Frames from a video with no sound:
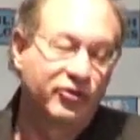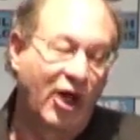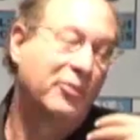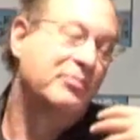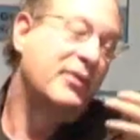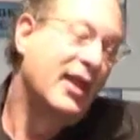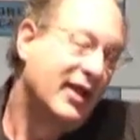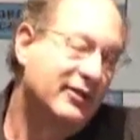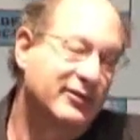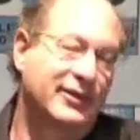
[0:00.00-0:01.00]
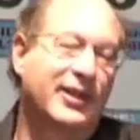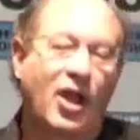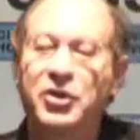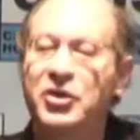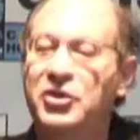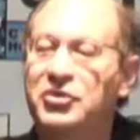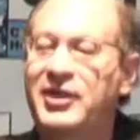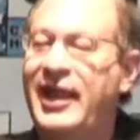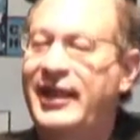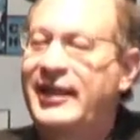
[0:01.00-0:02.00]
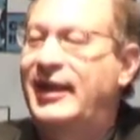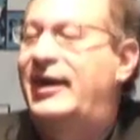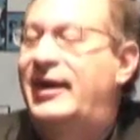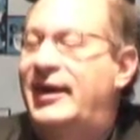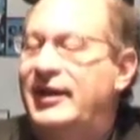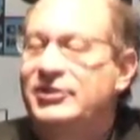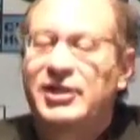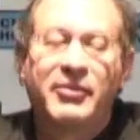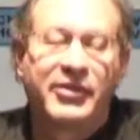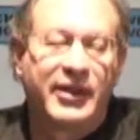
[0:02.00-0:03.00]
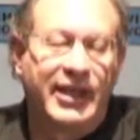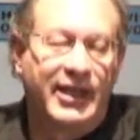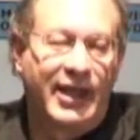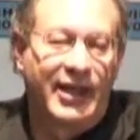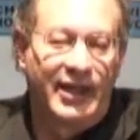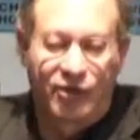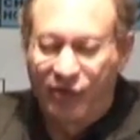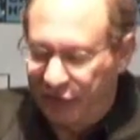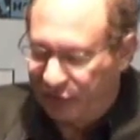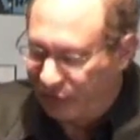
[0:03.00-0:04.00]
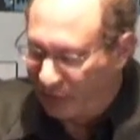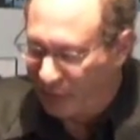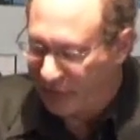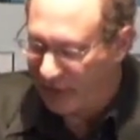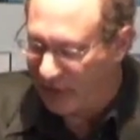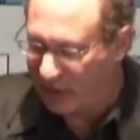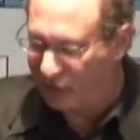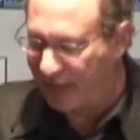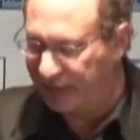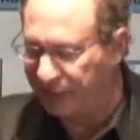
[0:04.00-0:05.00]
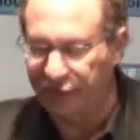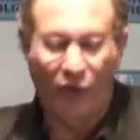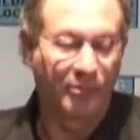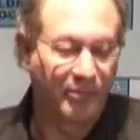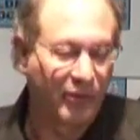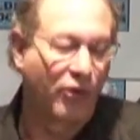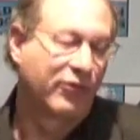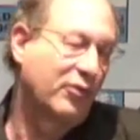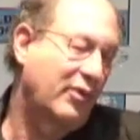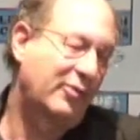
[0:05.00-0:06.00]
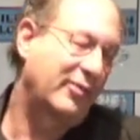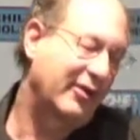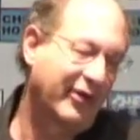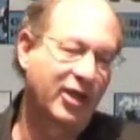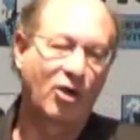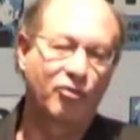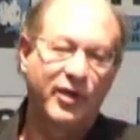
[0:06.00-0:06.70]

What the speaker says: So, you take some of the criticism with a grain of salt, but overwhelmingly,